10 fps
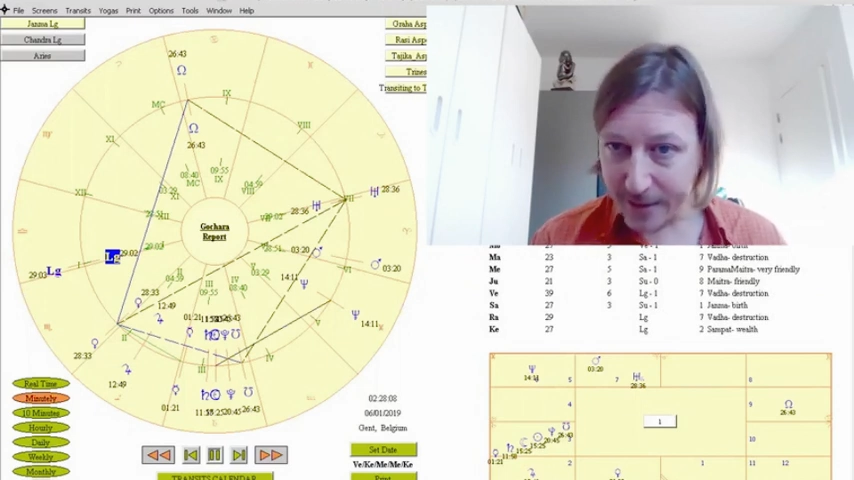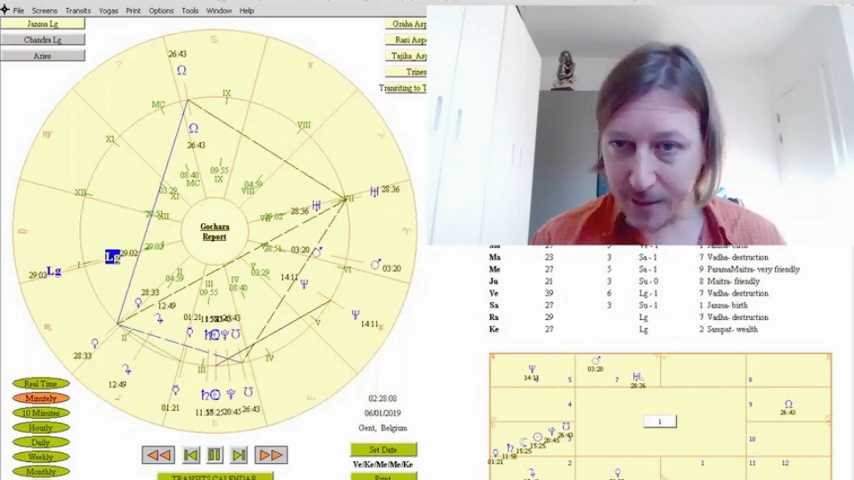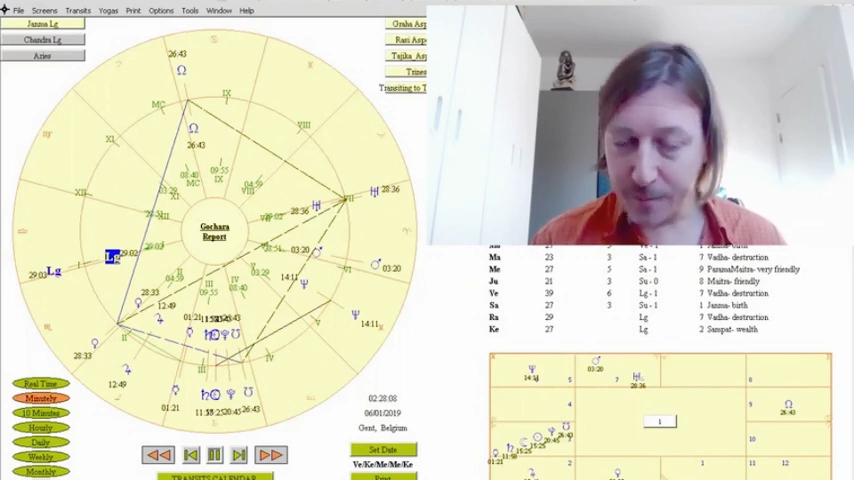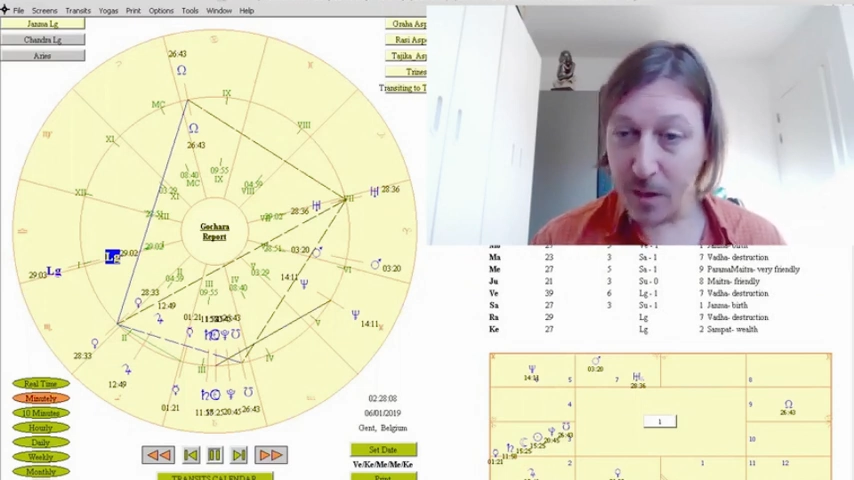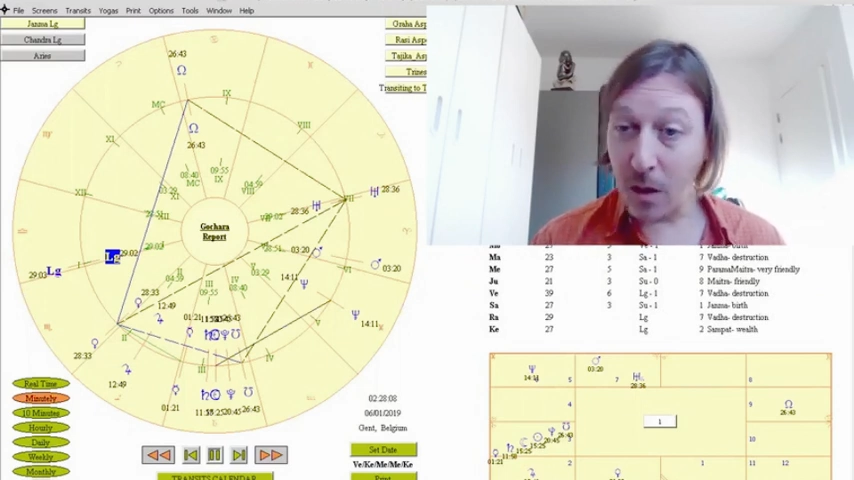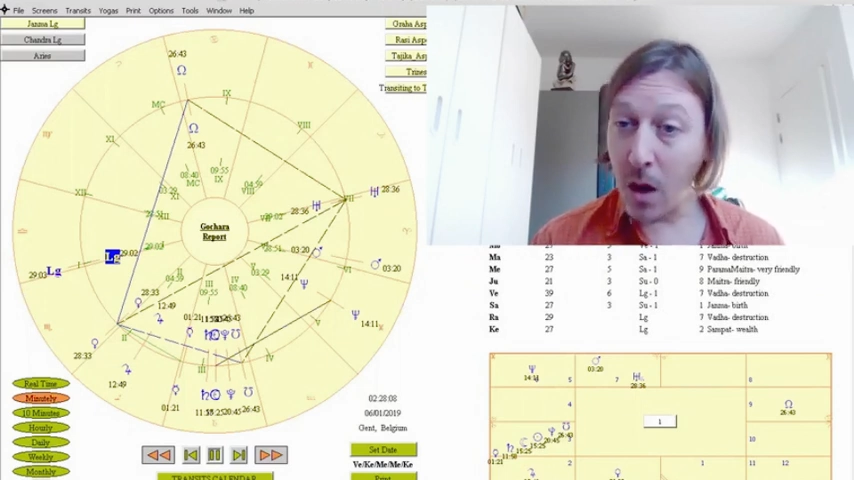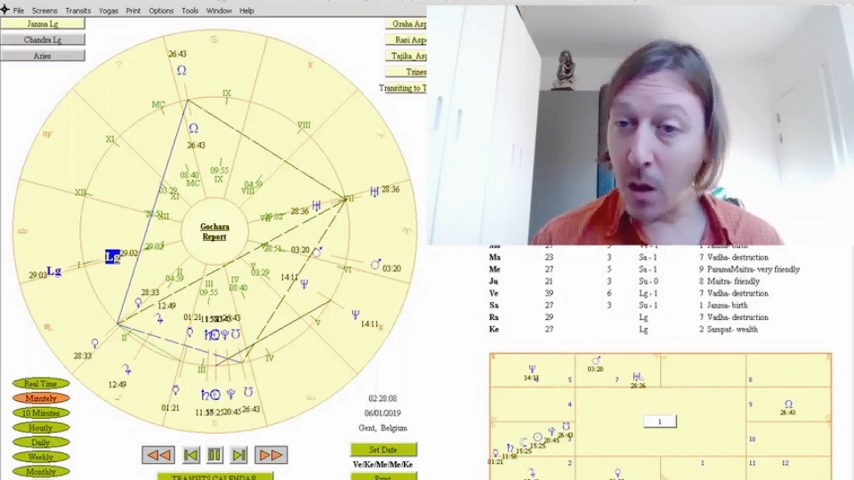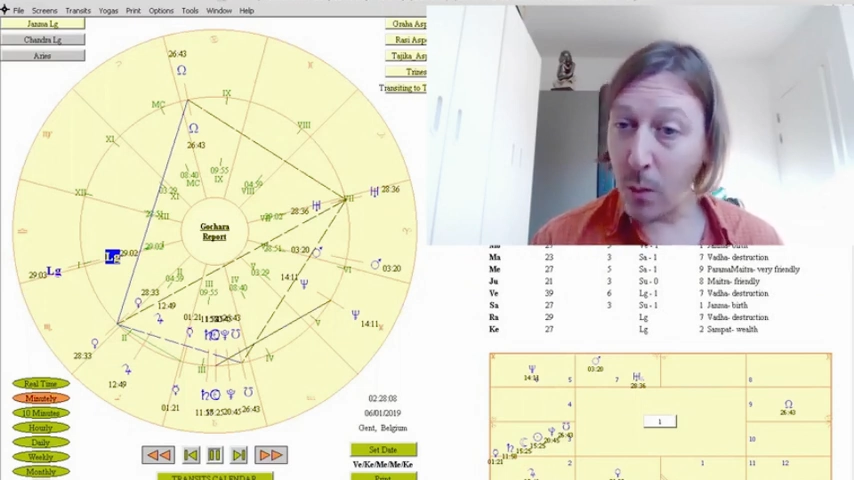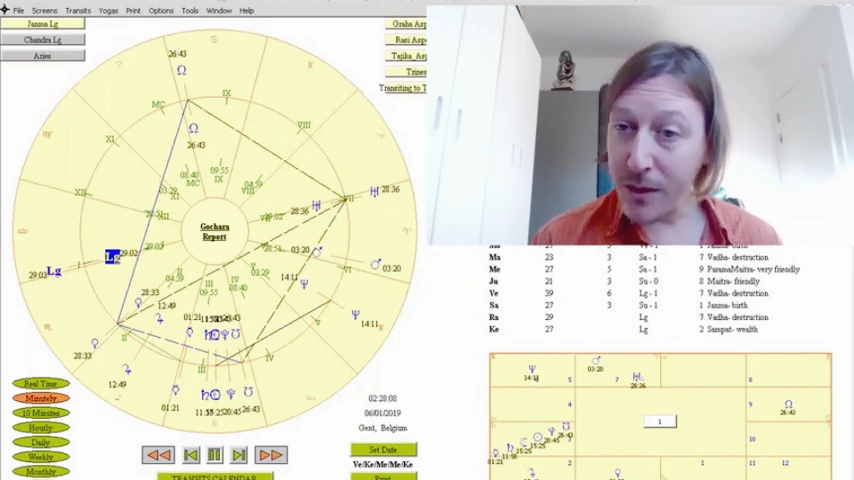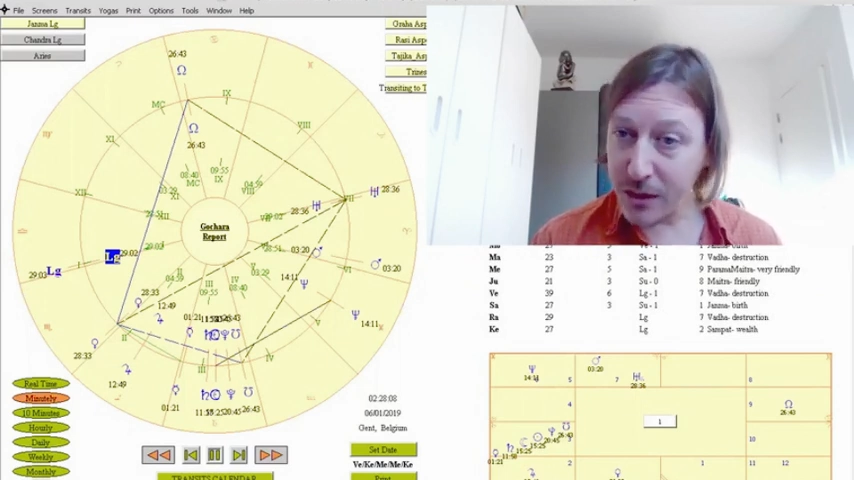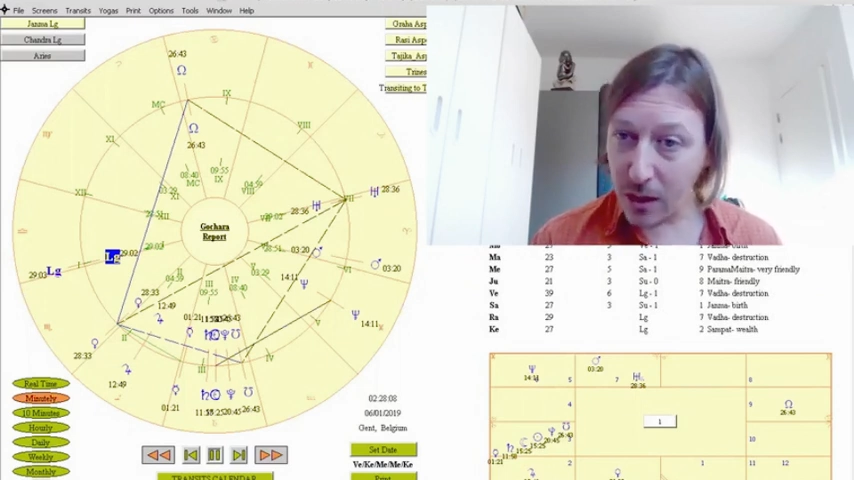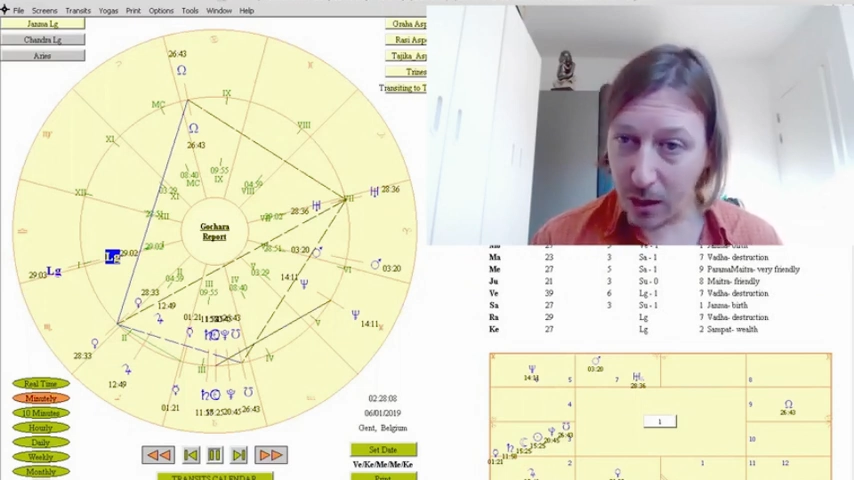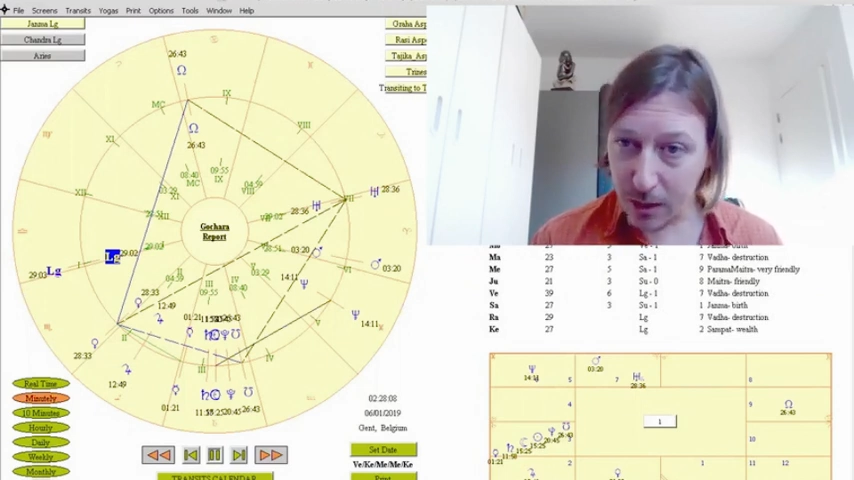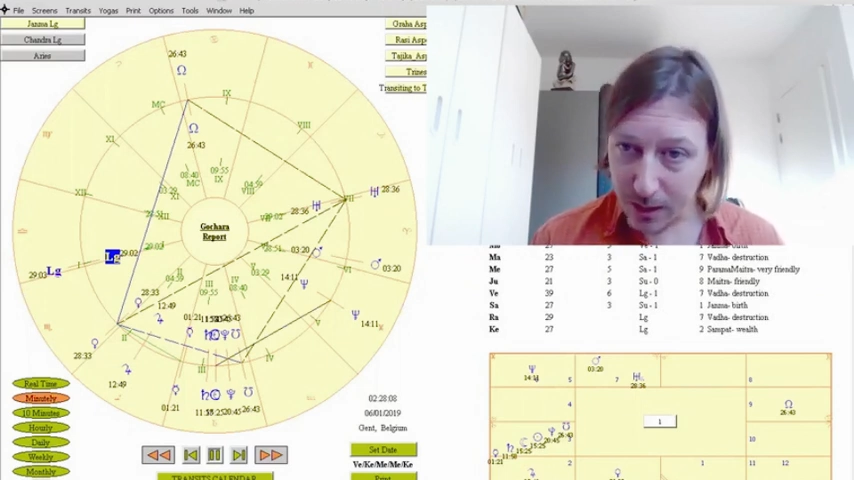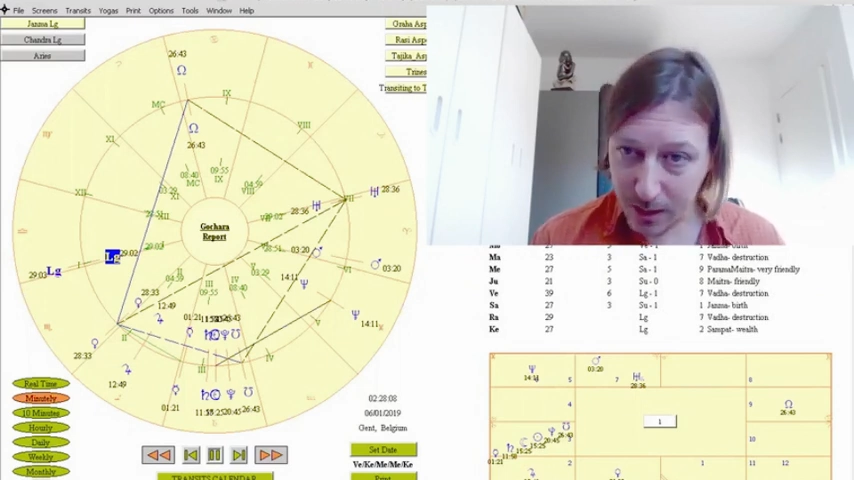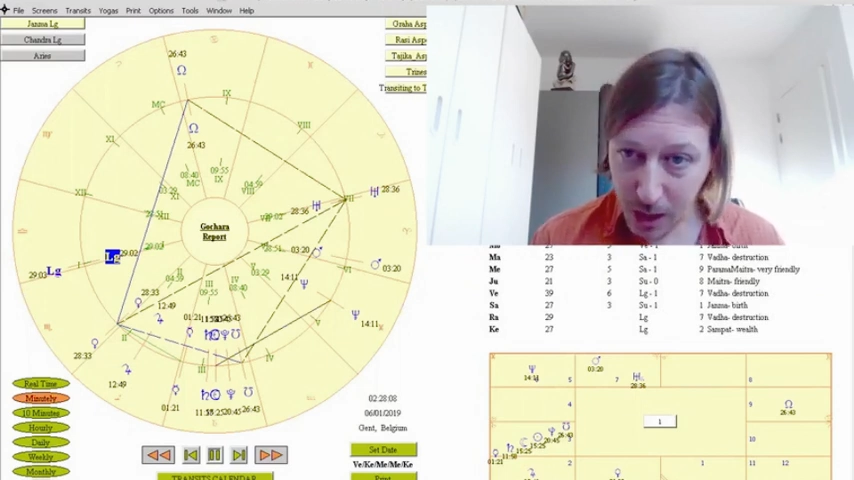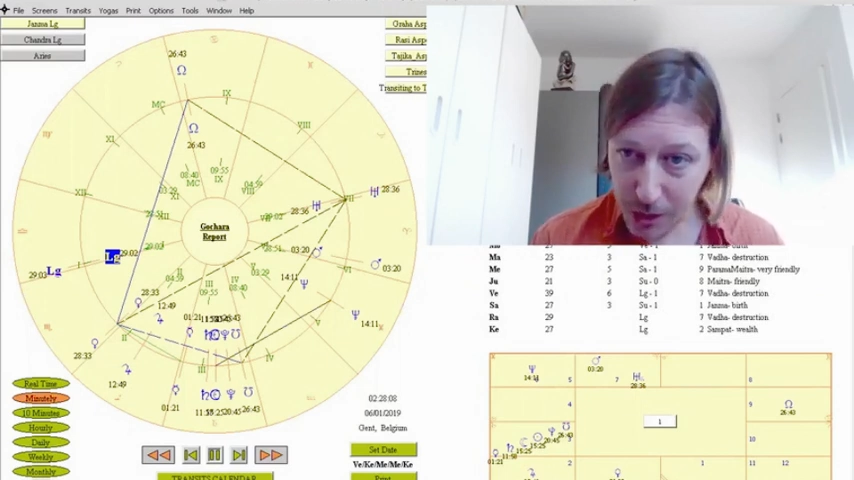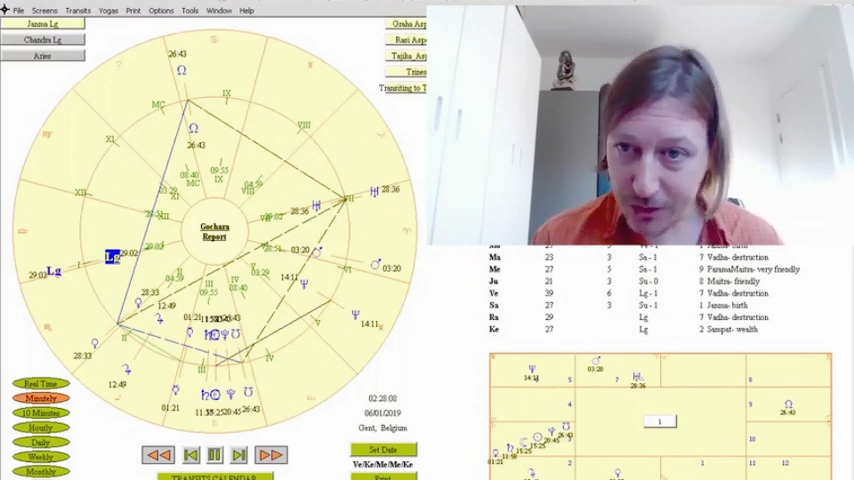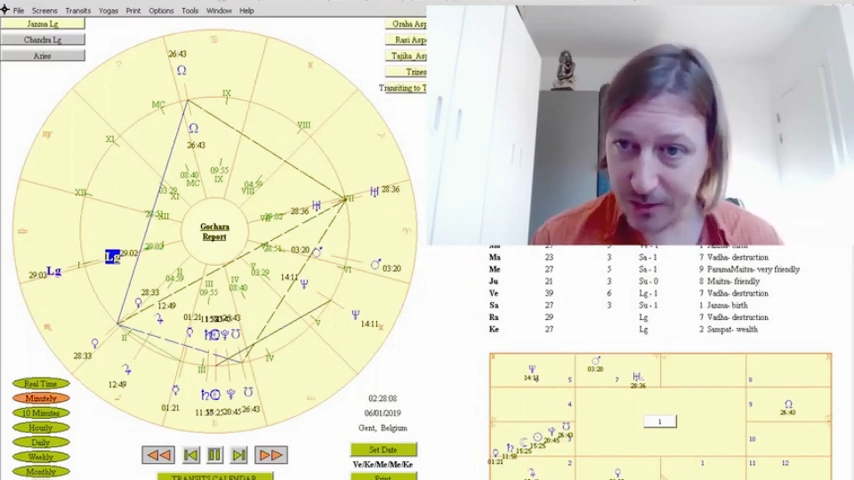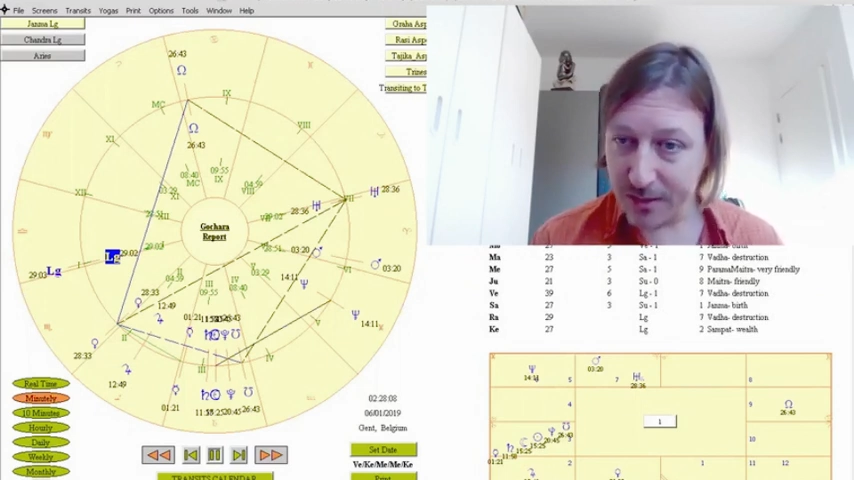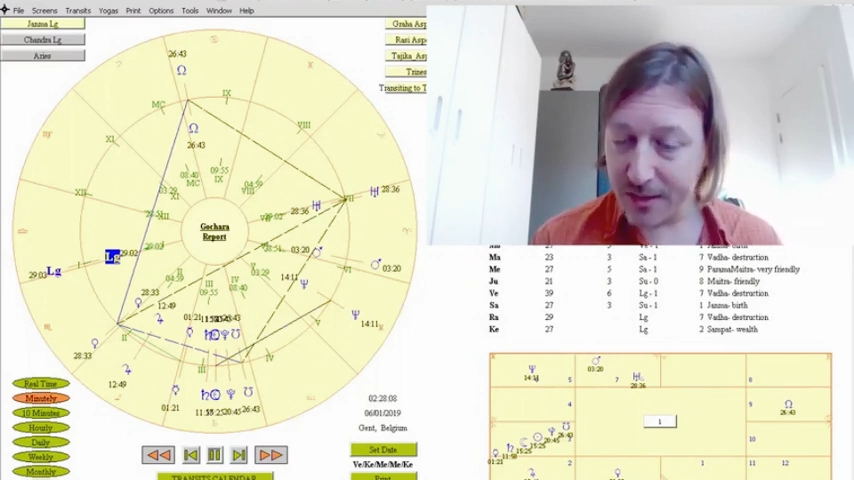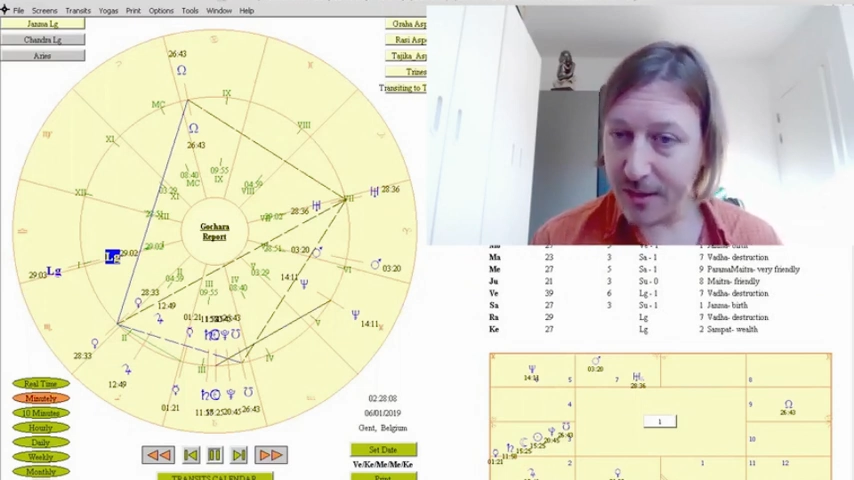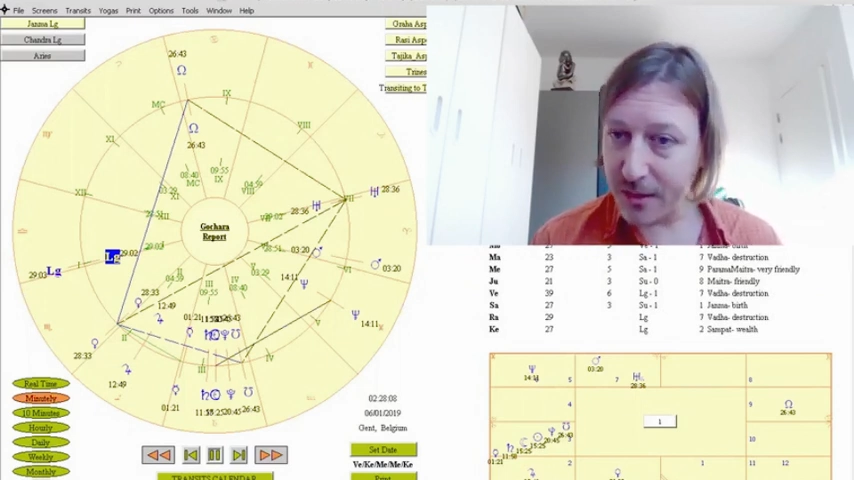along which our consciousness